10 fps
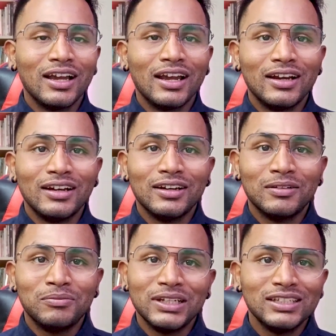and
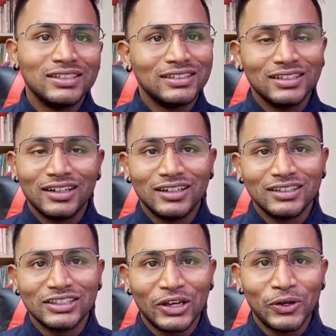please
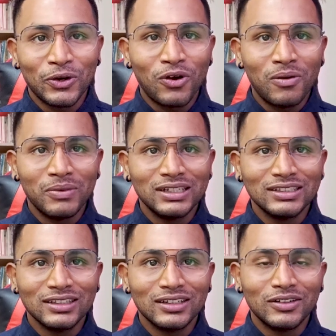share your comments
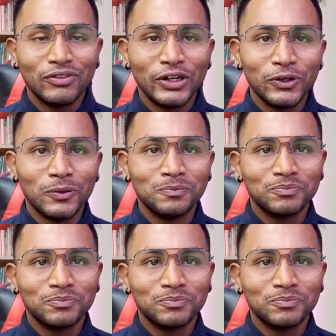in the video.